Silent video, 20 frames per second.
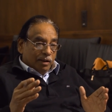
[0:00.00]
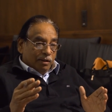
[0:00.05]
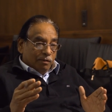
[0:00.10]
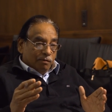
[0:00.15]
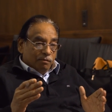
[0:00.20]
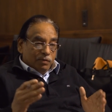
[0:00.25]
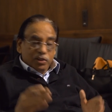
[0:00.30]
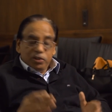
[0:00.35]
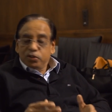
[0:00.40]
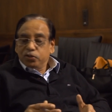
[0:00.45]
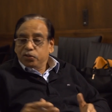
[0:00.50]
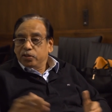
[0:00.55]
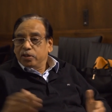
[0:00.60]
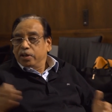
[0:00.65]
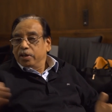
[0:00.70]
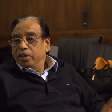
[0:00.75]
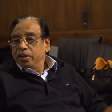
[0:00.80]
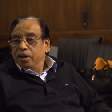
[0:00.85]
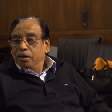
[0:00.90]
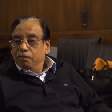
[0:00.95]
which is
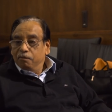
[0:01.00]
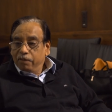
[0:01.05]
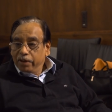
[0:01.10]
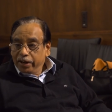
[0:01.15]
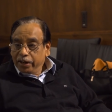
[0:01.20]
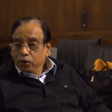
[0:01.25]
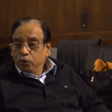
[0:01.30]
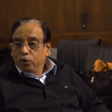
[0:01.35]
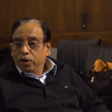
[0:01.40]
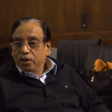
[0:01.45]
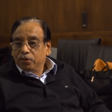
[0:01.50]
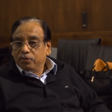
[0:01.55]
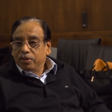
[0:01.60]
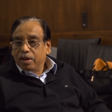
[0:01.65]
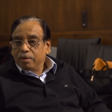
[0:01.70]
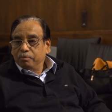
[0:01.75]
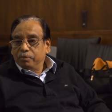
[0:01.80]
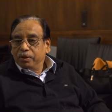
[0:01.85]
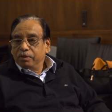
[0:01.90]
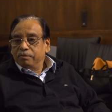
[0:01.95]
a very good
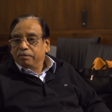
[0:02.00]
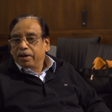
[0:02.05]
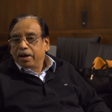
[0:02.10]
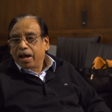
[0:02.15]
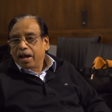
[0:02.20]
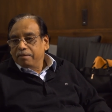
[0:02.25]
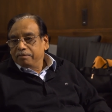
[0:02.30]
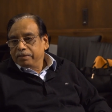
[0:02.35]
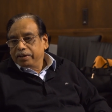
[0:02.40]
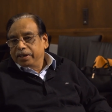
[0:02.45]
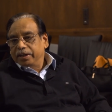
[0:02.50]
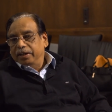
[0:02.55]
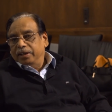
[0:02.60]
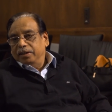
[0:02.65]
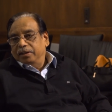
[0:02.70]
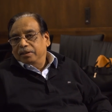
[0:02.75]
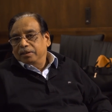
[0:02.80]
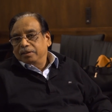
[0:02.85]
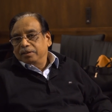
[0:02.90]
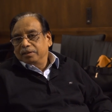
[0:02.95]
example for
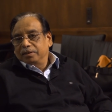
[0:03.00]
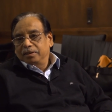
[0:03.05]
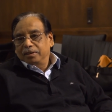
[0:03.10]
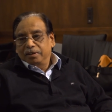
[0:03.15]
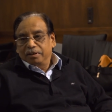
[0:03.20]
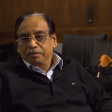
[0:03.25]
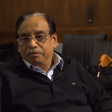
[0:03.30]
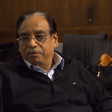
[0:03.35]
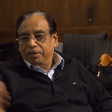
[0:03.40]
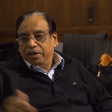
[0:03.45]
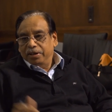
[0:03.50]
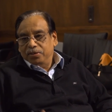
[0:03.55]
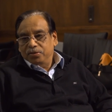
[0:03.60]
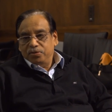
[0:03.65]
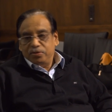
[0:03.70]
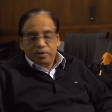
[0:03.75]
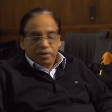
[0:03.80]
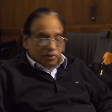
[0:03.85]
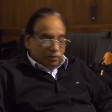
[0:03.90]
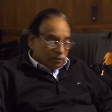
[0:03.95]
Africa, for
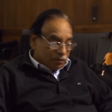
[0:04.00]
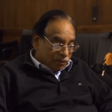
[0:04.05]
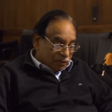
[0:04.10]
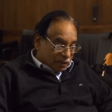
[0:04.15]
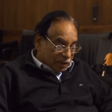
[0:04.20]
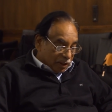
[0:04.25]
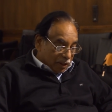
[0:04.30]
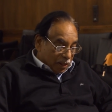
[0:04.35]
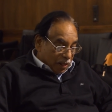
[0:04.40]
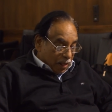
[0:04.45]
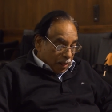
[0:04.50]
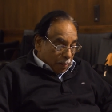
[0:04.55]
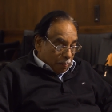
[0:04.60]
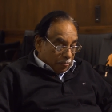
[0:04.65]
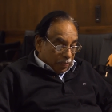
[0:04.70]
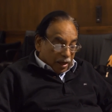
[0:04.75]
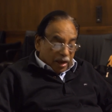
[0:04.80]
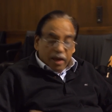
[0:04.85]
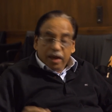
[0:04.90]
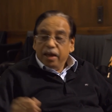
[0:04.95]
instance.
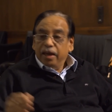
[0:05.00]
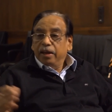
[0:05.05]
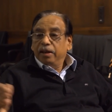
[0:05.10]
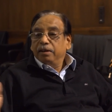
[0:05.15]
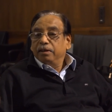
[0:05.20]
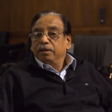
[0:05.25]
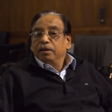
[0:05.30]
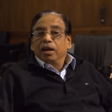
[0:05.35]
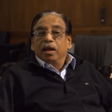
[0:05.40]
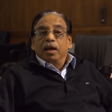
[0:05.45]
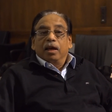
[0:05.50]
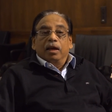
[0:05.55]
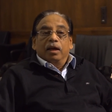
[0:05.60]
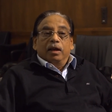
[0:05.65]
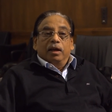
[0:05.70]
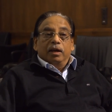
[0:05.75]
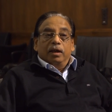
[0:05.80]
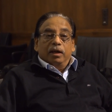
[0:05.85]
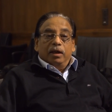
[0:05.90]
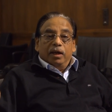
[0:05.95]
And
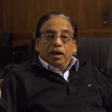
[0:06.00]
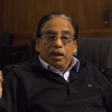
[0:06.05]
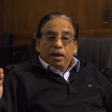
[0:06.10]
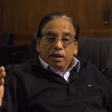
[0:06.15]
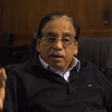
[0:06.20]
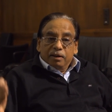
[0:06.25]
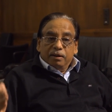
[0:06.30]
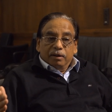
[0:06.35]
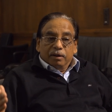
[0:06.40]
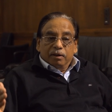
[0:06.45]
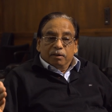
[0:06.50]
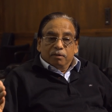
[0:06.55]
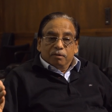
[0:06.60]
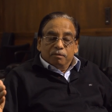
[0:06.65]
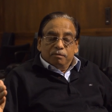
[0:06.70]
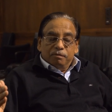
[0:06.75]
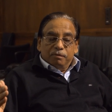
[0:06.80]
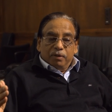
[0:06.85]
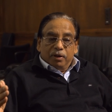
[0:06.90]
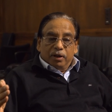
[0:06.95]

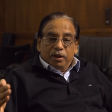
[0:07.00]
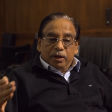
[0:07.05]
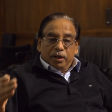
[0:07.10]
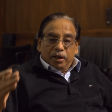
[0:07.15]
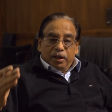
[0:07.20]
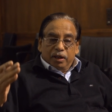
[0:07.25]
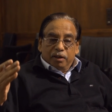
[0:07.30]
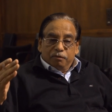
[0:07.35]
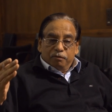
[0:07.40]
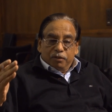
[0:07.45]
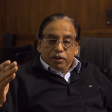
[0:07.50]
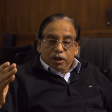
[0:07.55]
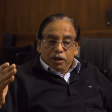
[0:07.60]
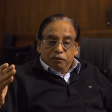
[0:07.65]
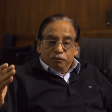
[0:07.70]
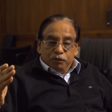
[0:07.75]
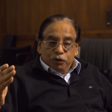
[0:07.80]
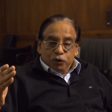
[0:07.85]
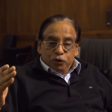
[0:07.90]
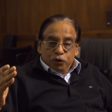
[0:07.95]

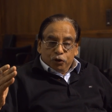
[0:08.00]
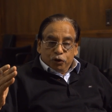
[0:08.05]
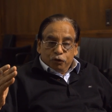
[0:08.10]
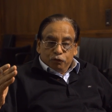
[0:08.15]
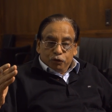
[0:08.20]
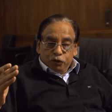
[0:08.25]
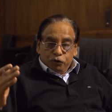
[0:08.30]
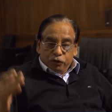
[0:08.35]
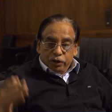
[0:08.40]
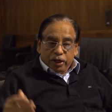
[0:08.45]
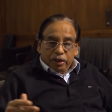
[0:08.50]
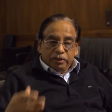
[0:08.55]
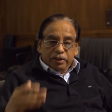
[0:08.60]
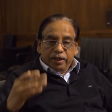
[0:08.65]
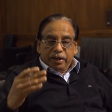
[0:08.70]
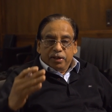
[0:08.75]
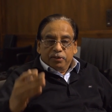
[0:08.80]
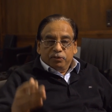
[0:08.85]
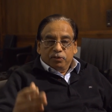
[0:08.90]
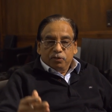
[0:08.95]
if you take
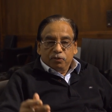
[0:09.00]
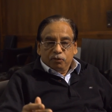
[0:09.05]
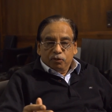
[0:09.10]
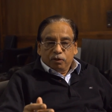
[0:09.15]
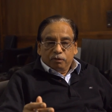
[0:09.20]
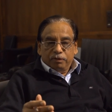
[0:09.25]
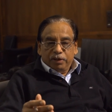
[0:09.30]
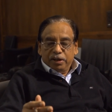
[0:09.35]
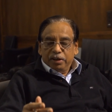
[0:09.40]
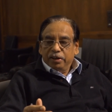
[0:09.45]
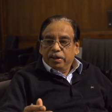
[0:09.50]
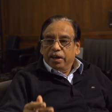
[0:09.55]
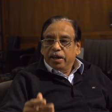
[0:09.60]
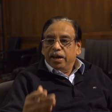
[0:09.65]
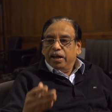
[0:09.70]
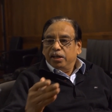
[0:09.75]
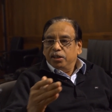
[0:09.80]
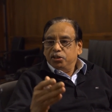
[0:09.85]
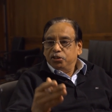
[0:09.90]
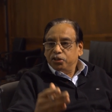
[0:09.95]
the lessons of India
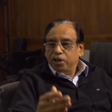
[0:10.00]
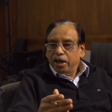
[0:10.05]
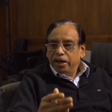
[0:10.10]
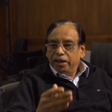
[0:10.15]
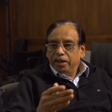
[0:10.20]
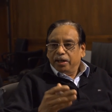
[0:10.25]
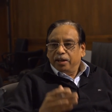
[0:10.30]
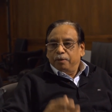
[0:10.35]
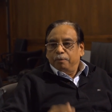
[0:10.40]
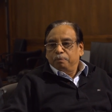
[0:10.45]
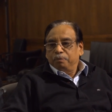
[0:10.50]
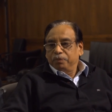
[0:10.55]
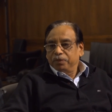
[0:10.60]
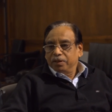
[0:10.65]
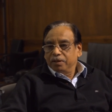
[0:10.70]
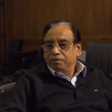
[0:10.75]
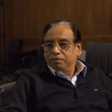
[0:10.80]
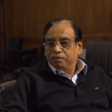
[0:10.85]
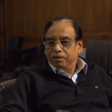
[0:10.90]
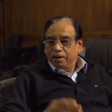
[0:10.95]
and China
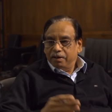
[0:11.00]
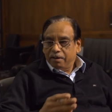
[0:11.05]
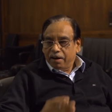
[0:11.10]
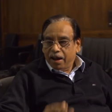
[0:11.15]
for